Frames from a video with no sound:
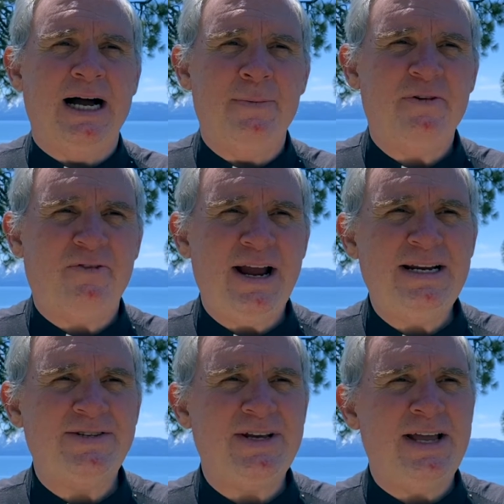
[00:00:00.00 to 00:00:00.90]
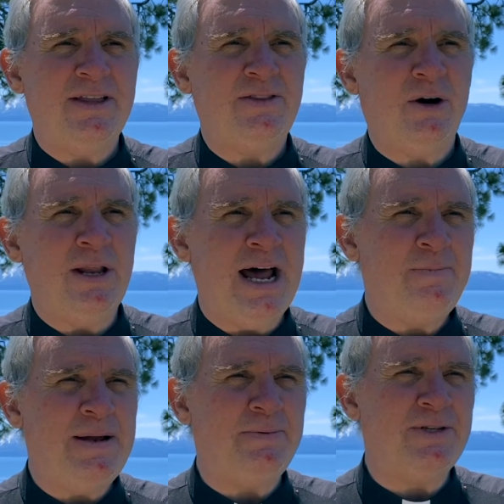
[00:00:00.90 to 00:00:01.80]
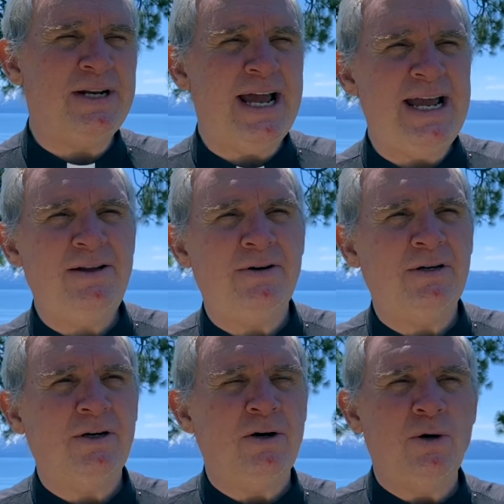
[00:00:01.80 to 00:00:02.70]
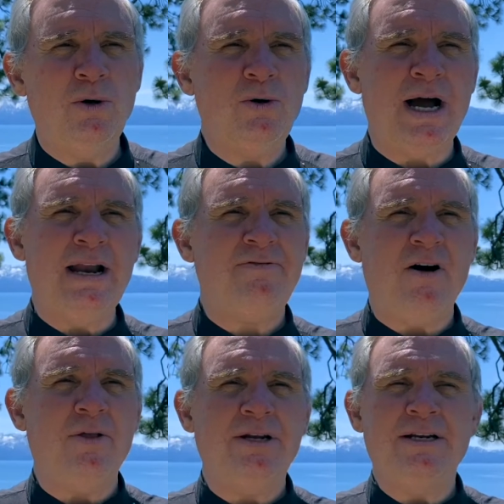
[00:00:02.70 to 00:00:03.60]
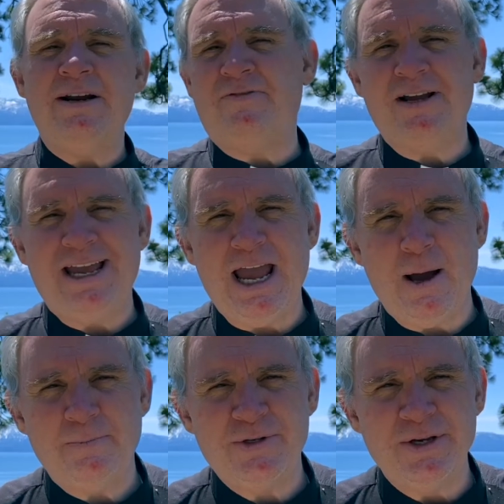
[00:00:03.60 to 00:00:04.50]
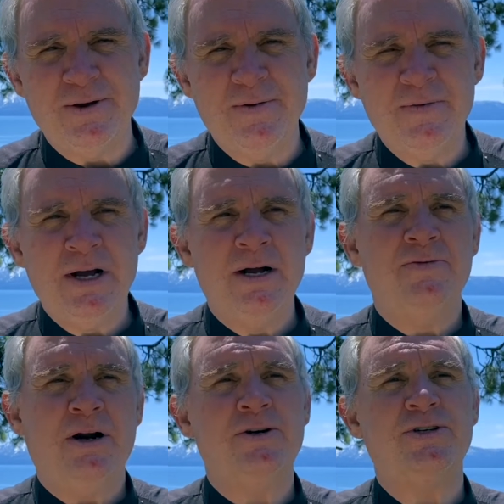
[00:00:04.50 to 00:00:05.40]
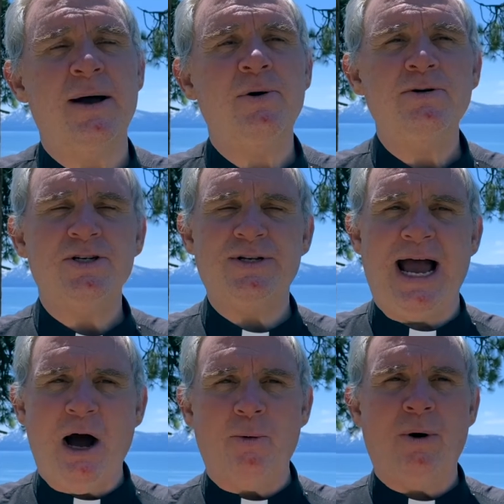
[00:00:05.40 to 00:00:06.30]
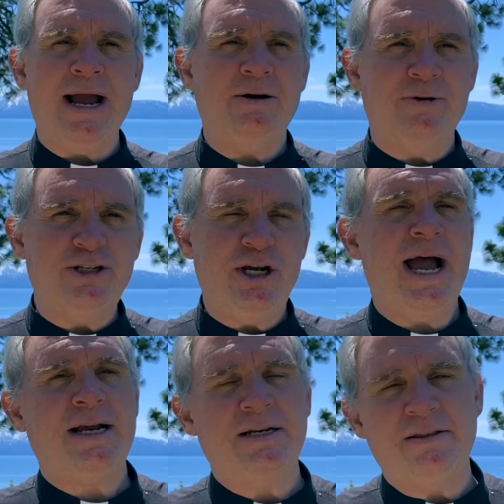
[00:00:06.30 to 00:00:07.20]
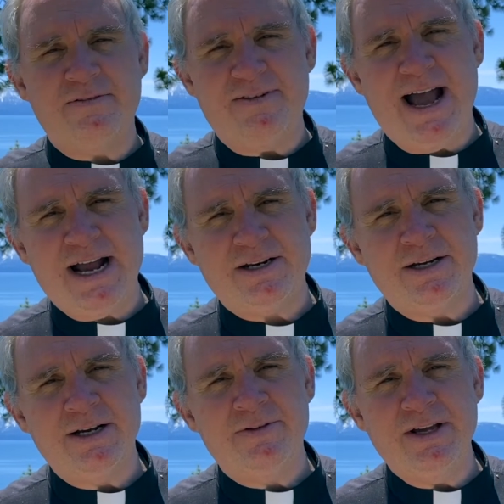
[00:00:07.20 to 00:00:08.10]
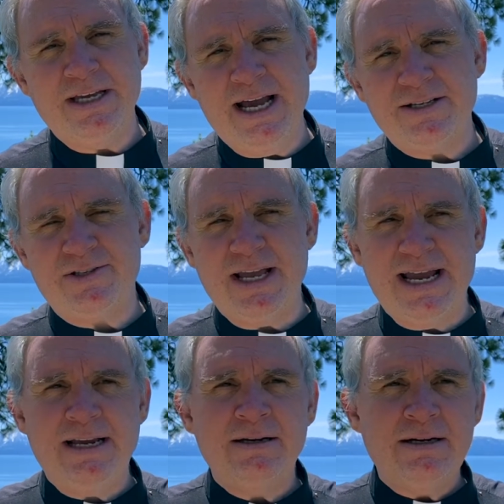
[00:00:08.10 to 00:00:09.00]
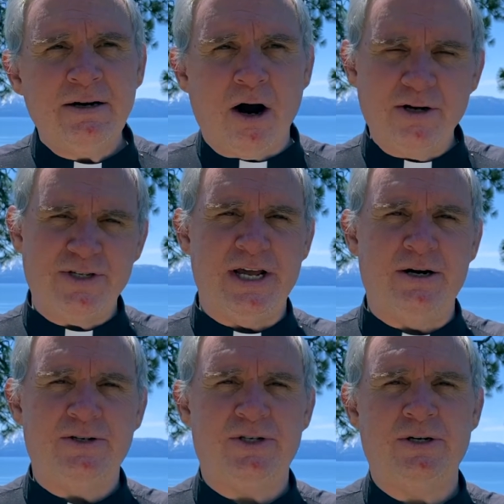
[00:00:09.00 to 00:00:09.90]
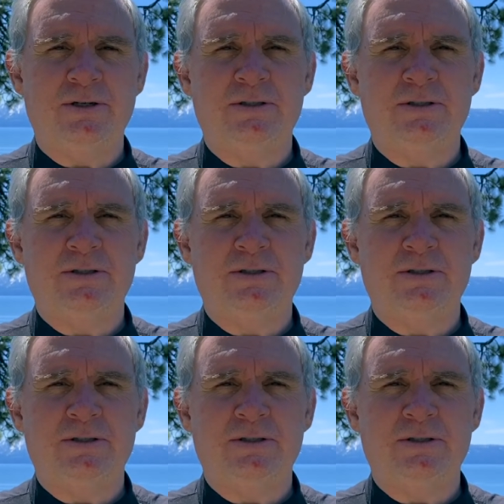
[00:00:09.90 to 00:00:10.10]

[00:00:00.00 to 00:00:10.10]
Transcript: I'm afraid to say that there are a lot of people today who kind of fall into different camps. There are some who just outright reject the fact that, yes, they are sinners.